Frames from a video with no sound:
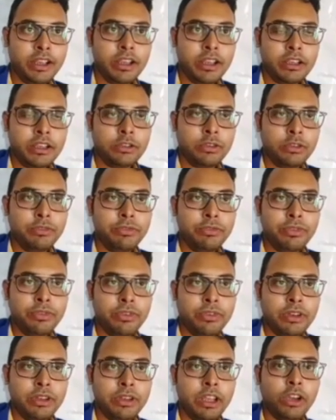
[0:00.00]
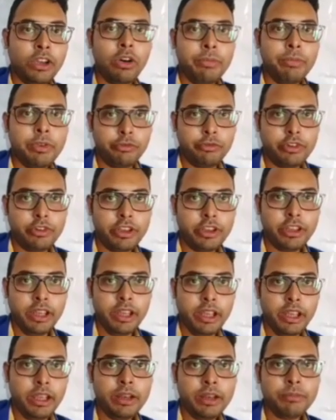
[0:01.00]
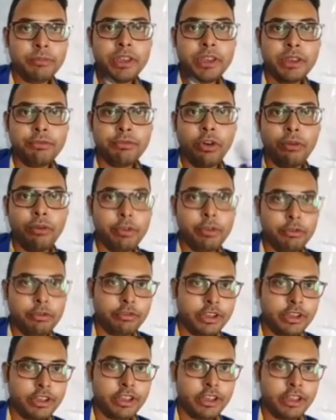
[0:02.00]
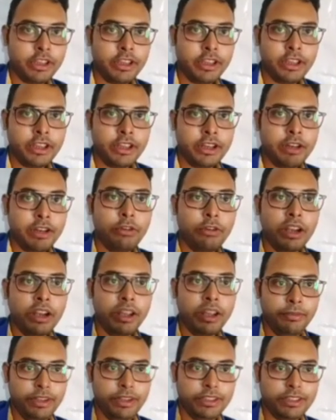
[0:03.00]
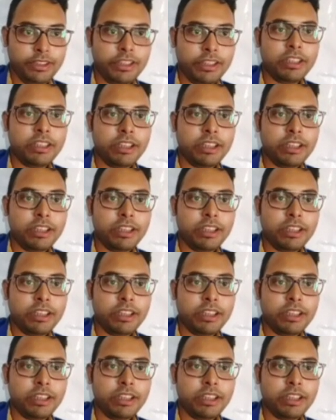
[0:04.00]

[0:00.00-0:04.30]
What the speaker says: So if they commute, a and b if commute, then what happens?